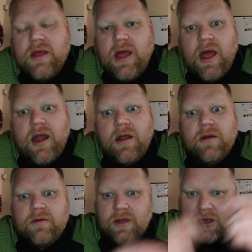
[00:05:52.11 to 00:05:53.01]
I don't know.
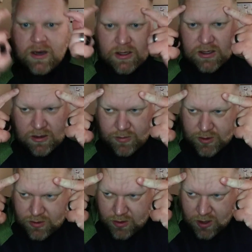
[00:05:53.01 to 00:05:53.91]
I got lots of numbers
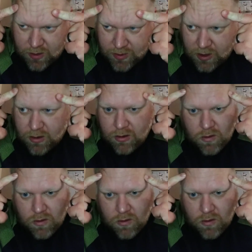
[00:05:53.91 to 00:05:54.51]
going on up in here